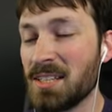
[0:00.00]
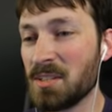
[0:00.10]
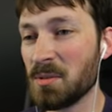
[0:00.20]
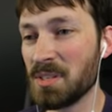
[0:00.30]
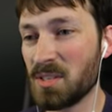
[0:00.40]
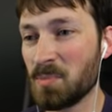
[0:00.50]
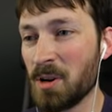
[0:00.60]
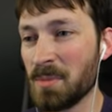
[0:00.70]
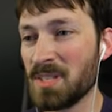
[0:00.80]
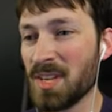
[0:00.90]
need to do the
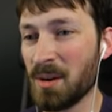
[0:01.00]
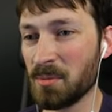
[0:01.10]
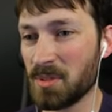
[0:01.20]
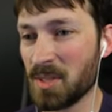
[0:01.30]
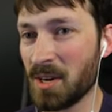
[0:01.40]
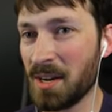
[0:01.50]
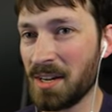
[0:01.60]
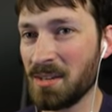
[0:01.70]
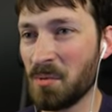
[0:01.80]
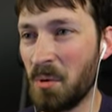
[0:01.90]
experiments
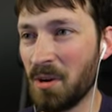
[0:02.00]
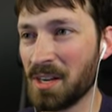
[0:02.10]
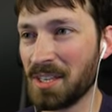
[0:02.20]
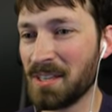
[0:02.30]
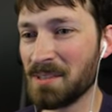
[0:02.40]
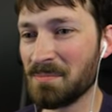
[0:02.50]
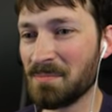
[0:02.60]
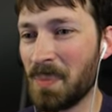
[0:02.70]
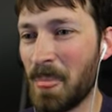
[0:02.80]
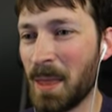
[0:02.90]
outside where I
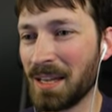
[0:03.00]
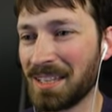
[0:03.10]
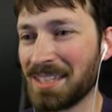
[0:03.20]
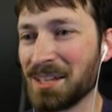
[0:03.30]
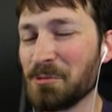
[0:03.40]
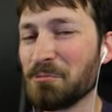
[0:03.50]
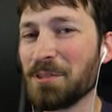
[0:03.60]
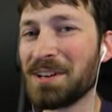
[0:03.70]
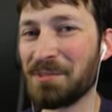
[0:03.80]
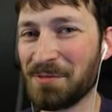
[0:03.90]
can, like, get
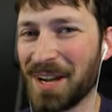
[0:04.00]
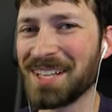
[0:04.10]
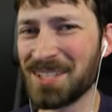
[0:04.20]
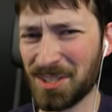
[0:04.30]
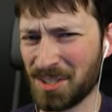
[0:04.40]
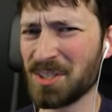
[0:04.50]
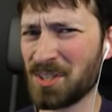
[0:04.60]
rid of, I can just